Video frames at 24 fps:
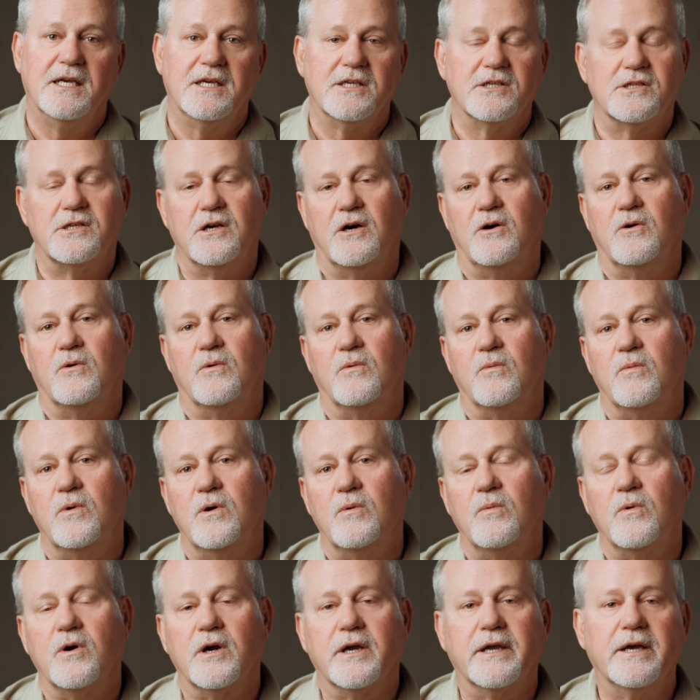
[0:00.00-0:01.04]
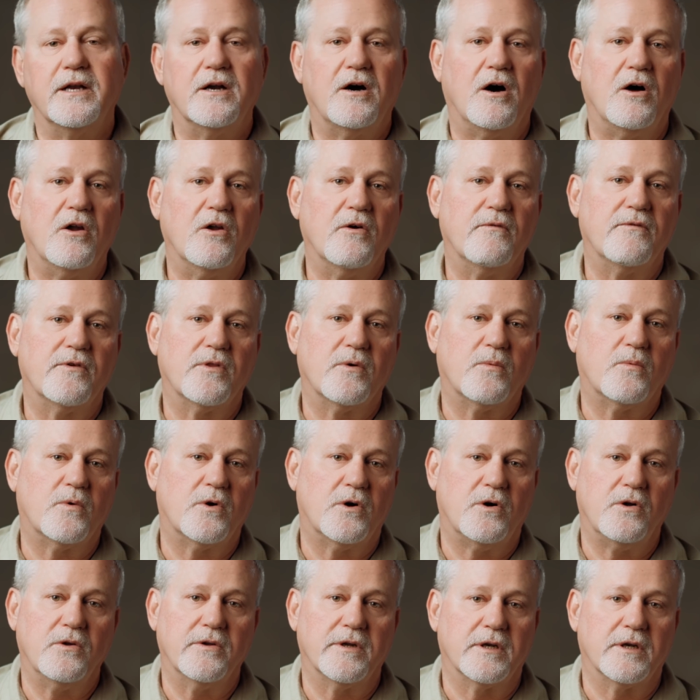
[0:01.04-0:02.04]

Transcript: So we're working all over the world,